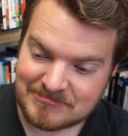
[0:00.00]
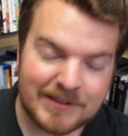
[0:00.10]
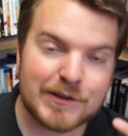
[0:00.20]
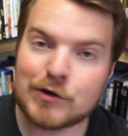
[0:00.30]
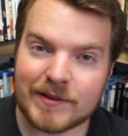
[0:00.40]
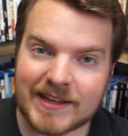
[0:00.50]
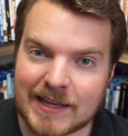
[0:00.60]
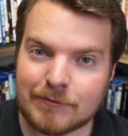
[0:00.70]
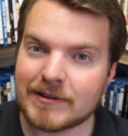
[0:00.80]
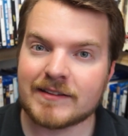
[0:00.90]
it's cool that
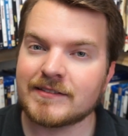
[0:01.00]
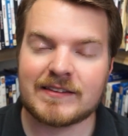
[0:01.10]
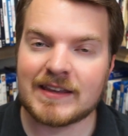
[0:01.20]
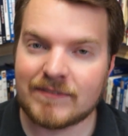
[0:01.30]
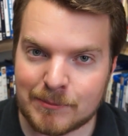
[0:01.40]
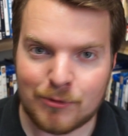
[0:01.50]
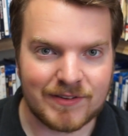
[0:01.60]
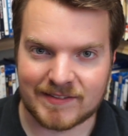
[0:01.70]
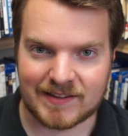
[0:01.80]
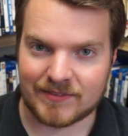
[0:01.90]
they released the TV
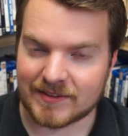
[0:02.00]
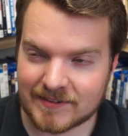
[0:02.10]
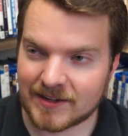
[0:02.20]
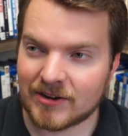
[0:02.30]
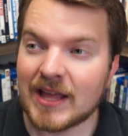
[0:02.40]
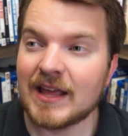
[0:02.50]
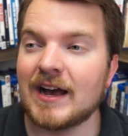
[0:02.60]
movies even. So